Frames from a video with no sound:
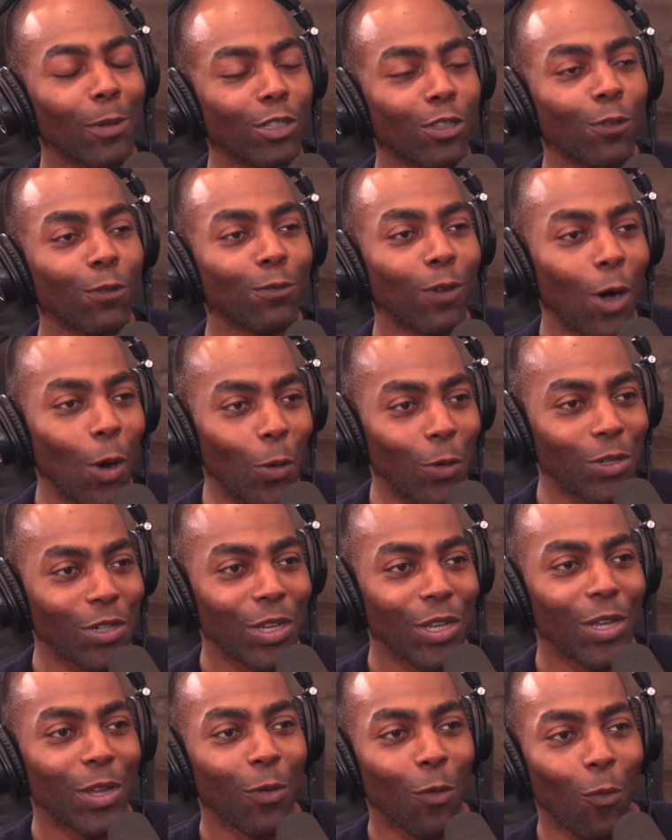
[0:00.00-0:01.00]
to vote,
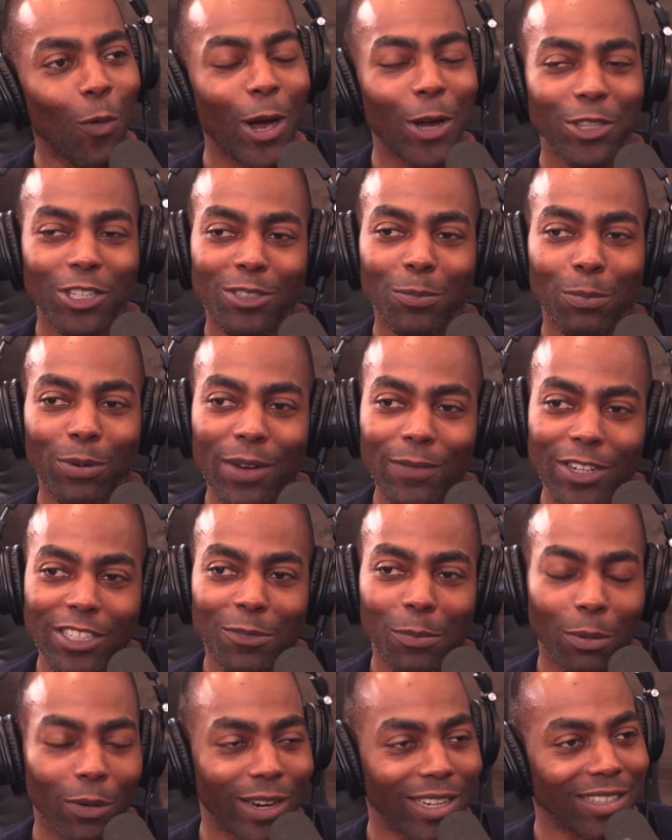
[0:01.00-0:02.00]
wear this privilege
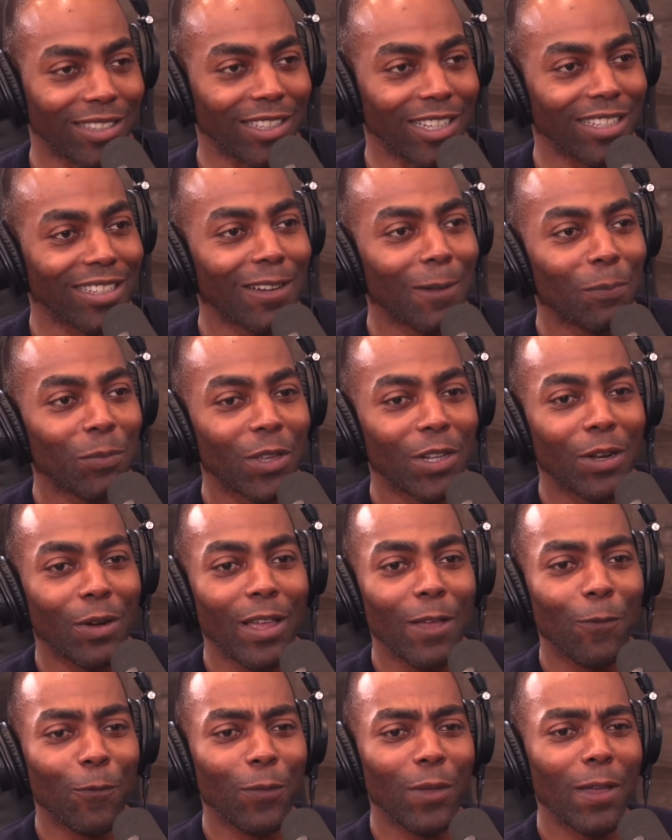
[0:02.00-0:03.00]
bracelet. You know,
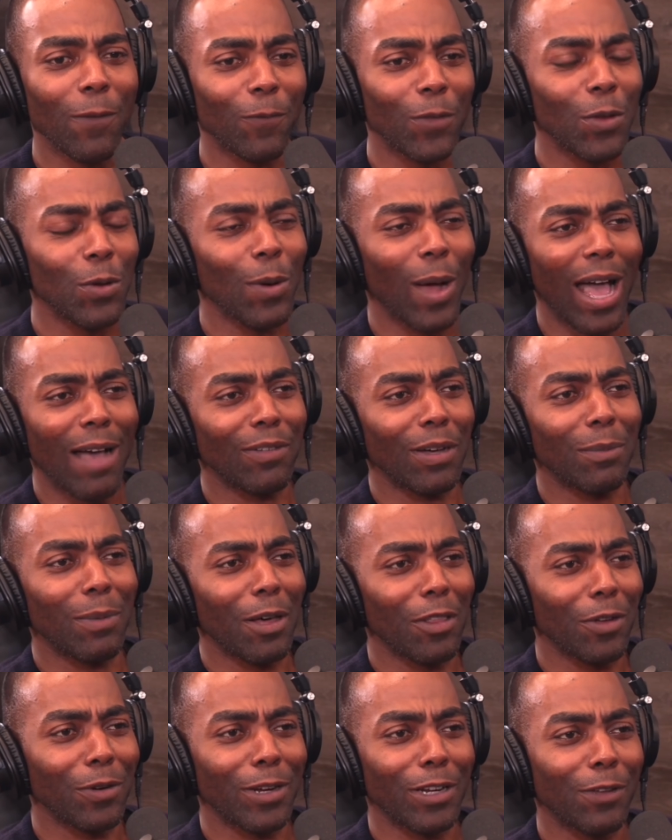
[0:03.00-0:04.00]
if you have a
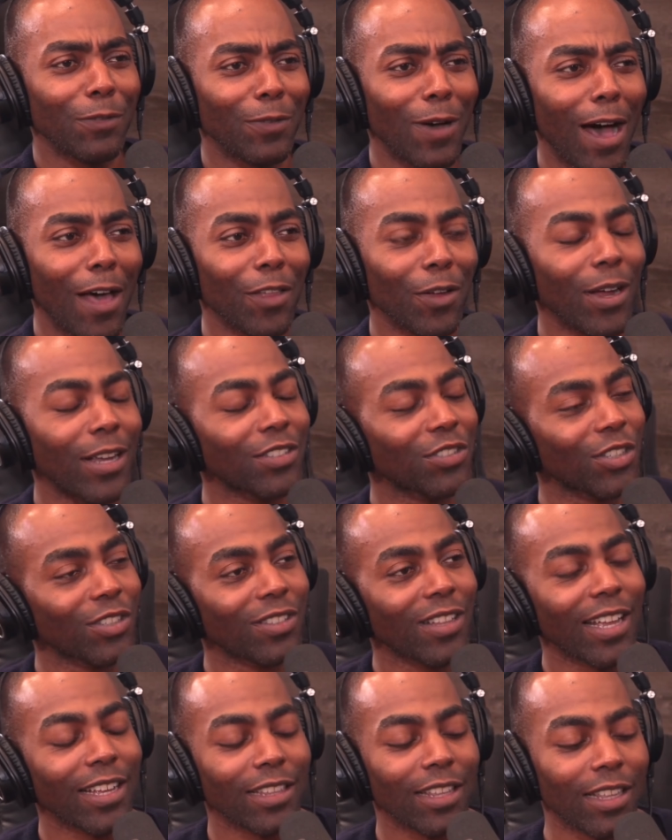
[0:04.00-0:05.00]
mother and a father, it's just
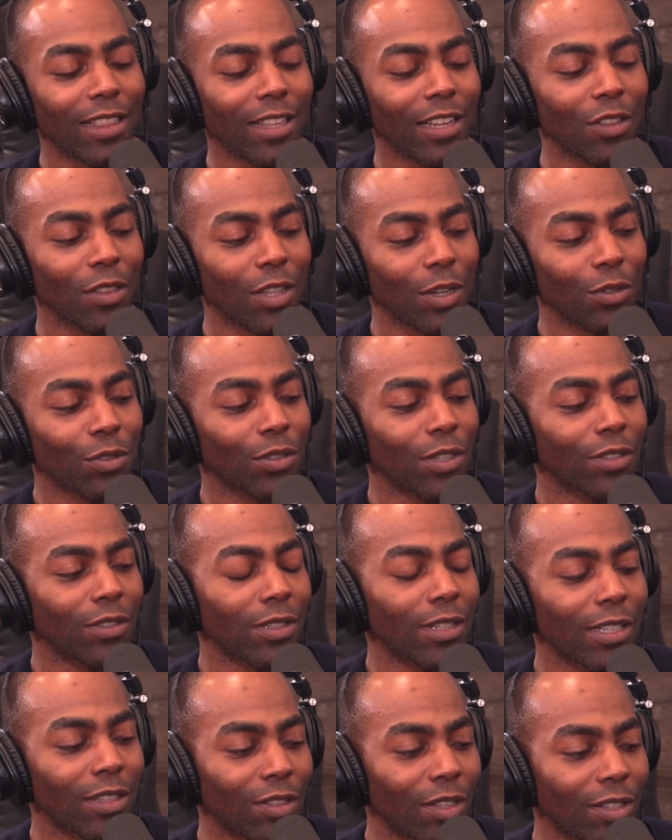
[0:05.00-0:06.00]
like there's
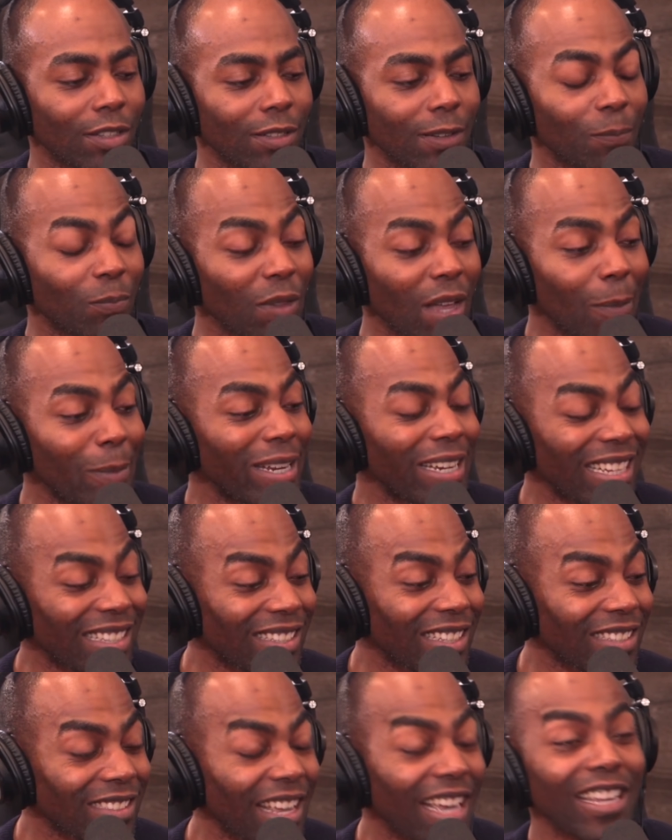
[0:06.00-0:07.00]
this. I mean, it's
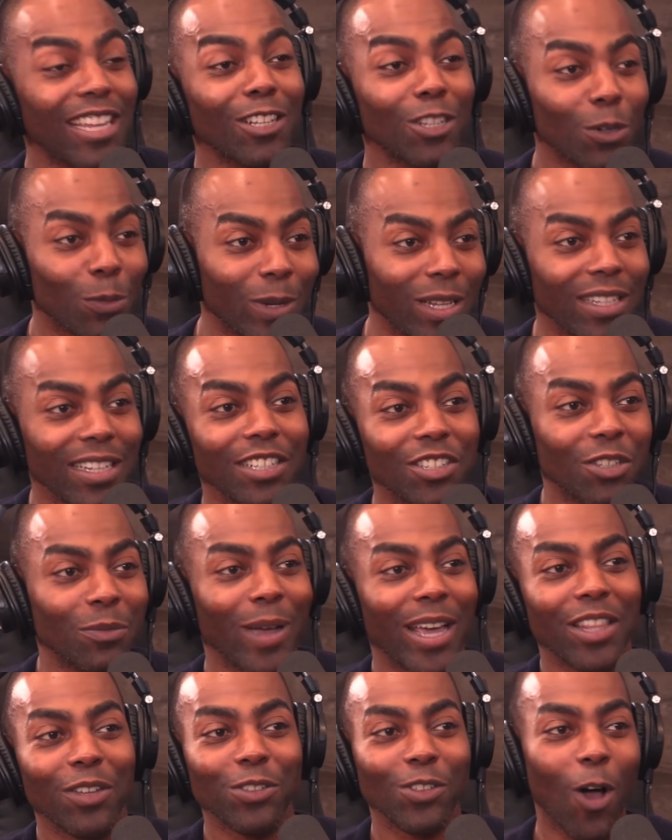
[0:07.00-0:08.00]
a secular religion,
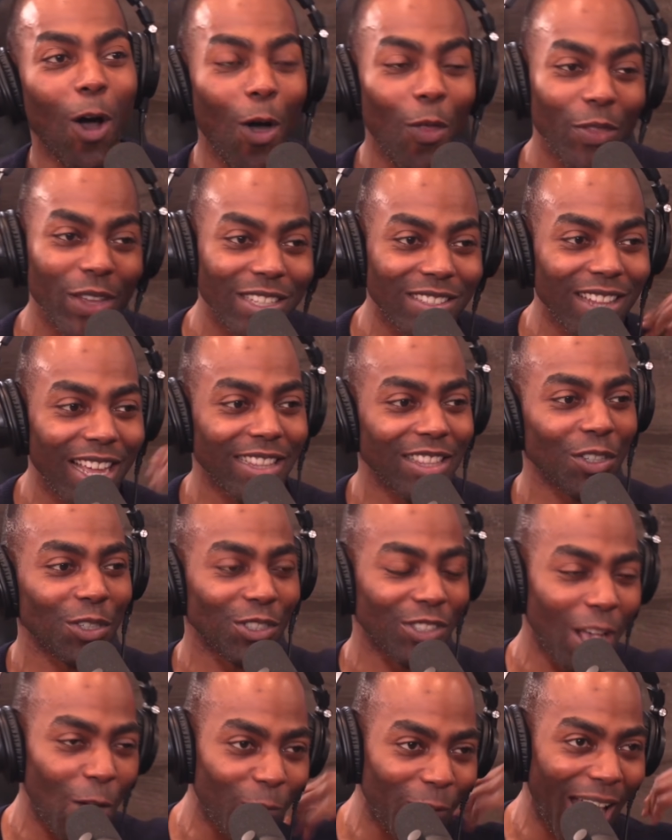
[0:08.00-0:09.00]
man. There's all these, like, there's
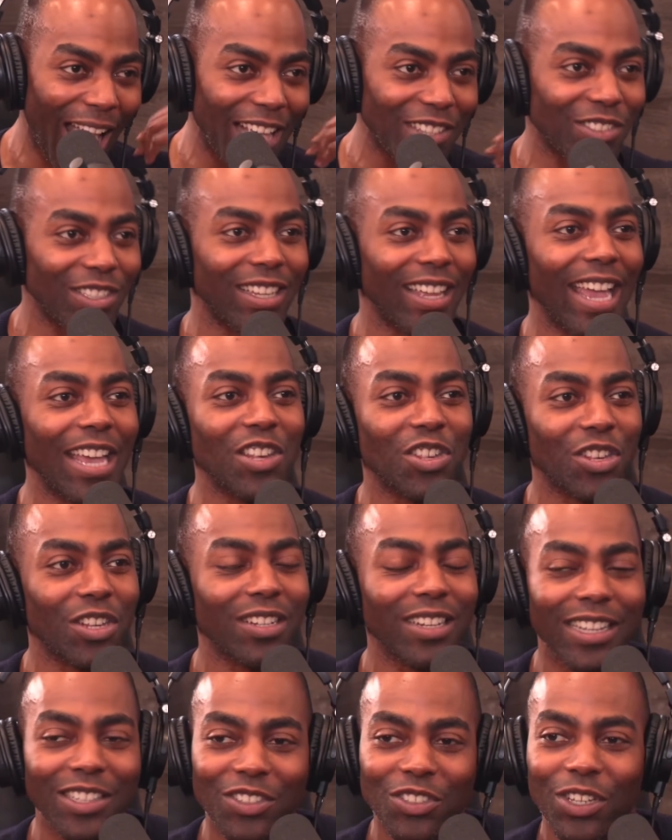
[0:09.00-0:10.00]

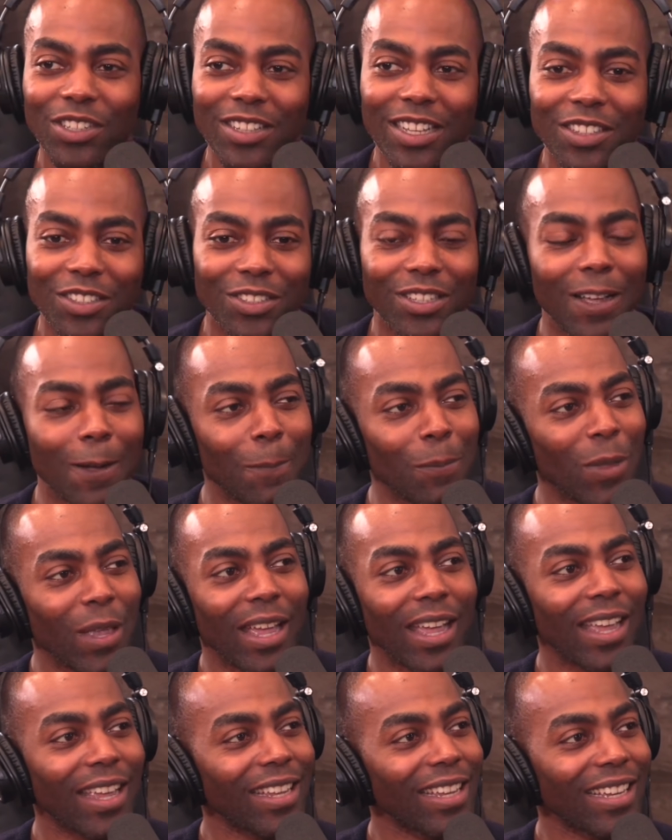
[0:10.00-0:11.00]
self-castigation. It's just
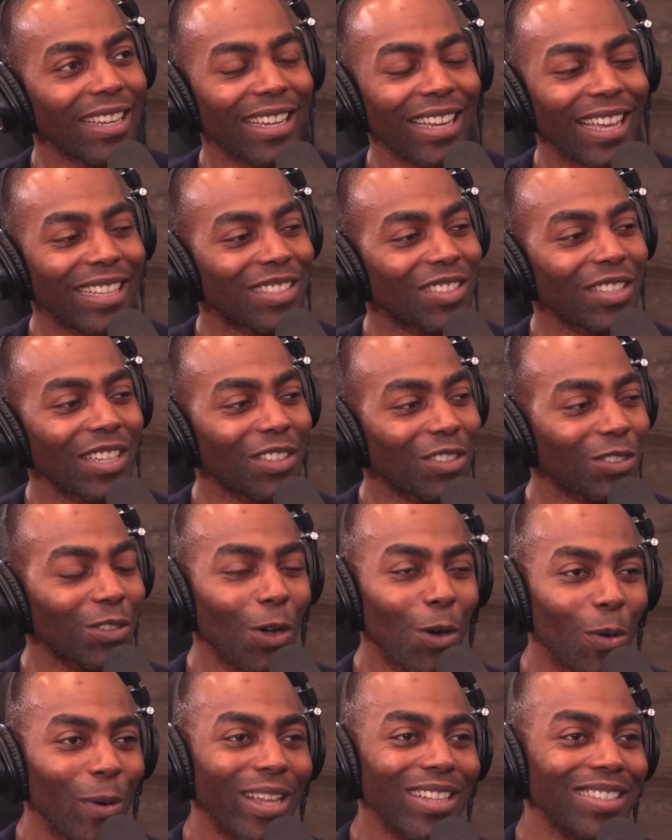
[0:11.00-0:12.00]
it's
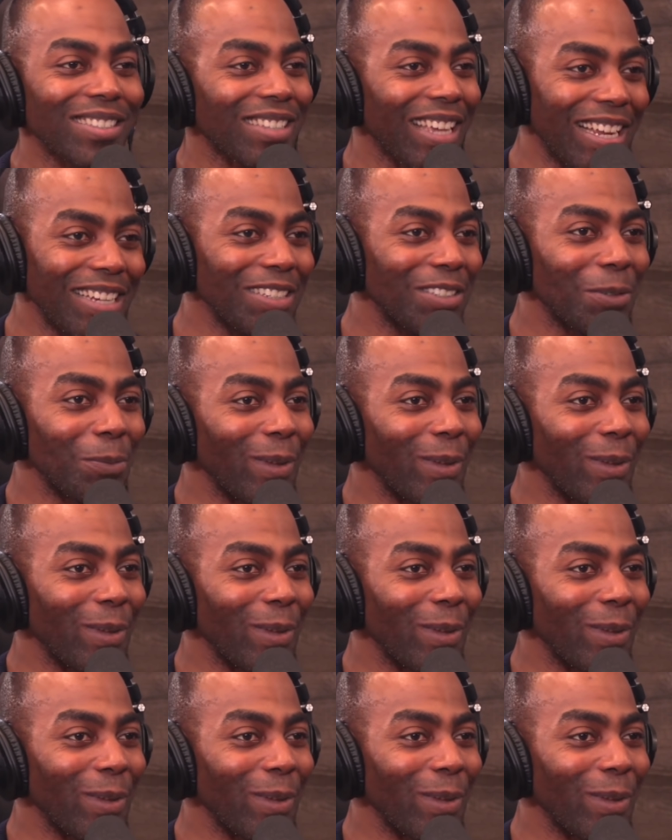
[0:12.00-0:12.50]
so insane to